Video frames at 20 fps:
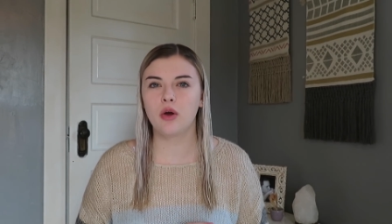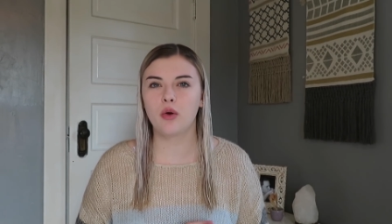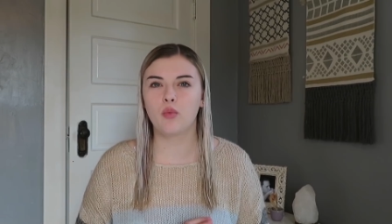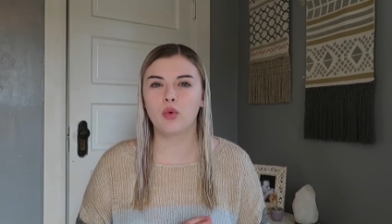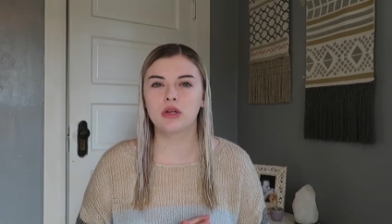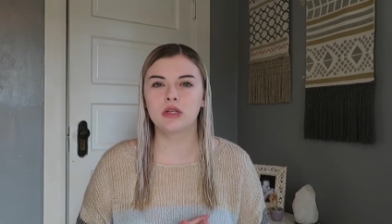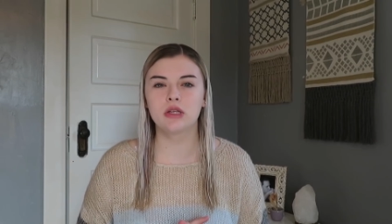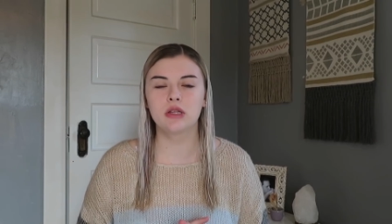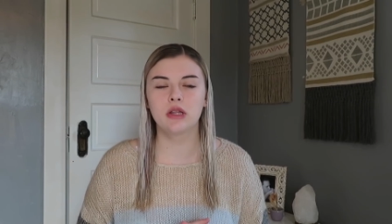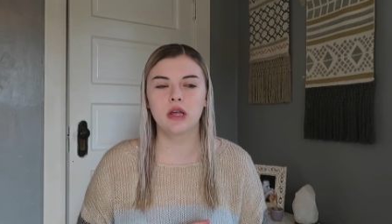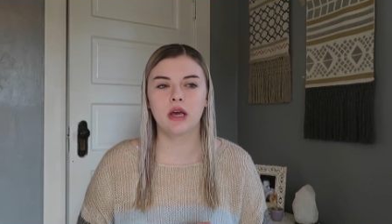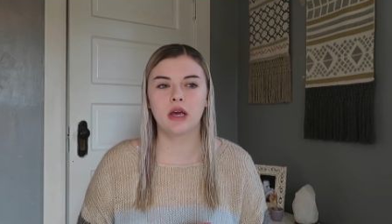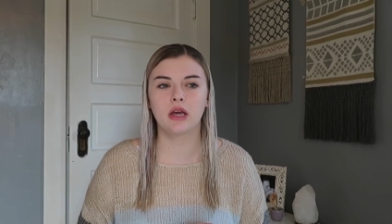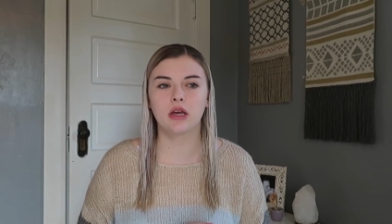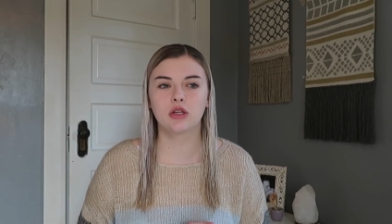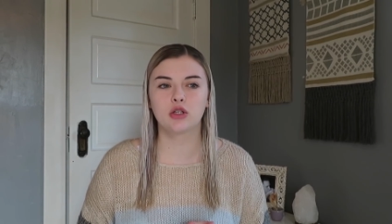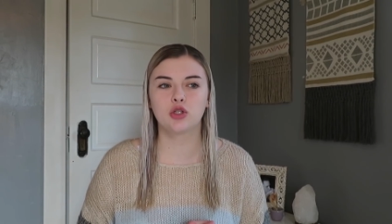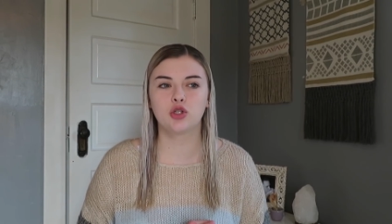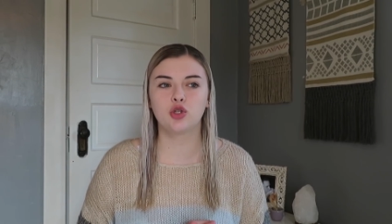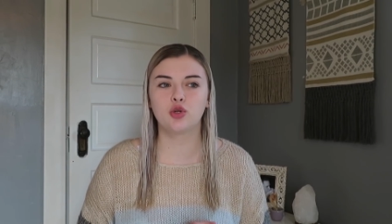It wasn't
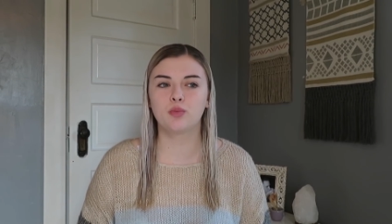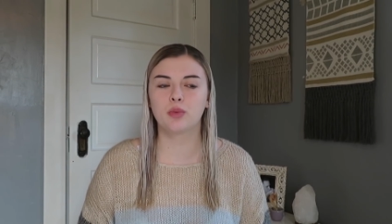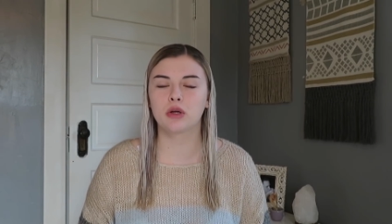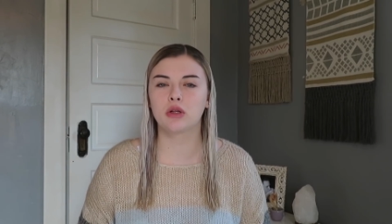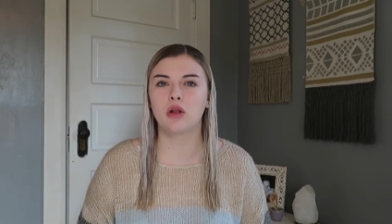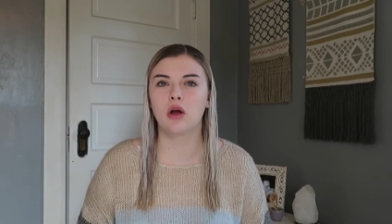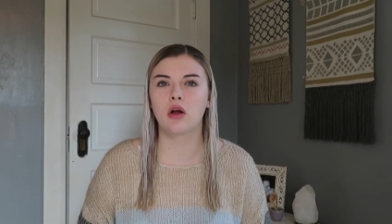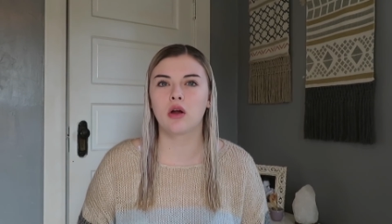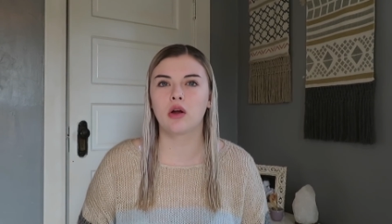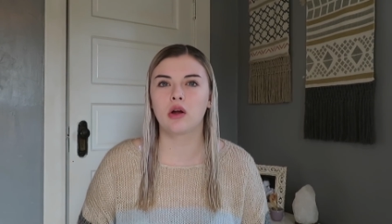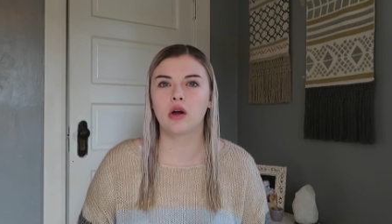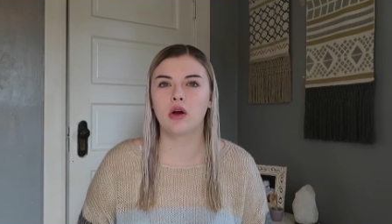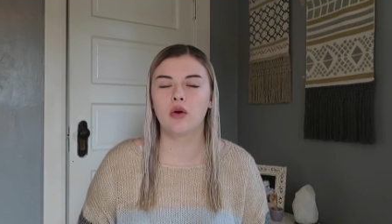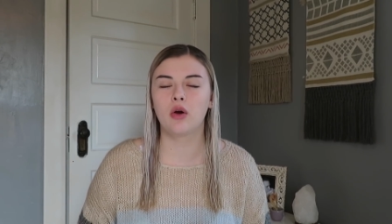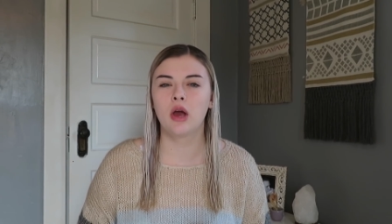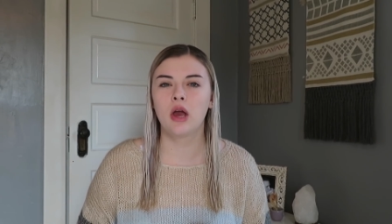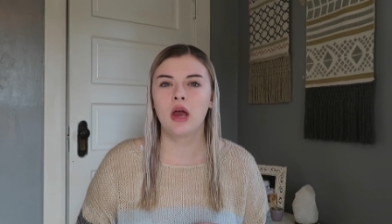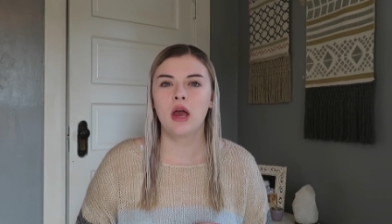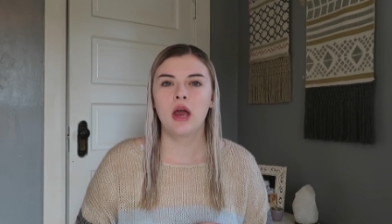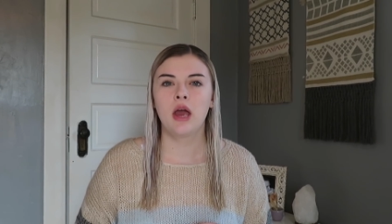like super long
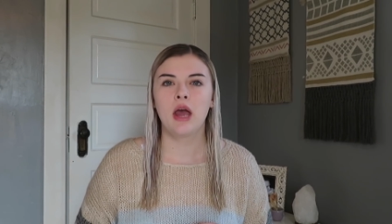ago.